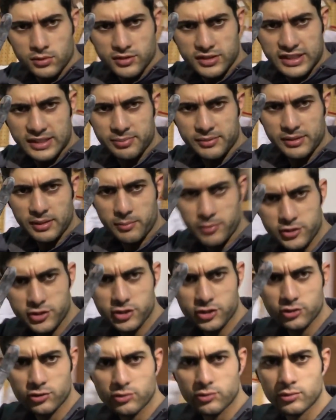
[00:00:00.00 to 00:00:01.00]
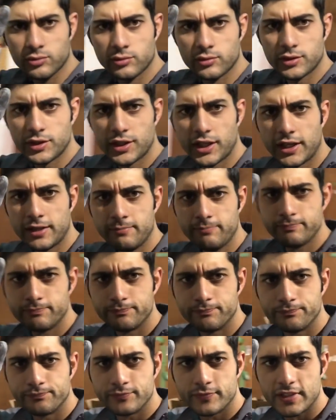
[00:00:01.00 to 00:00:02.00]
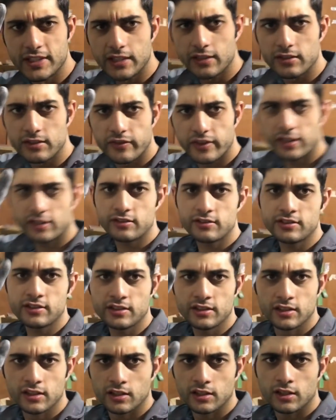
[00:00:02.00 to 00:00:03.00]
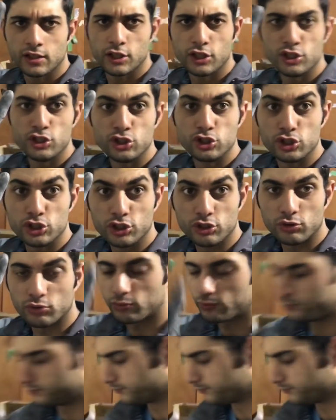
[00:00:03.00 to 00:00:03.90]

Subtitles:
Tip number 2, okay? See those fingers? 2.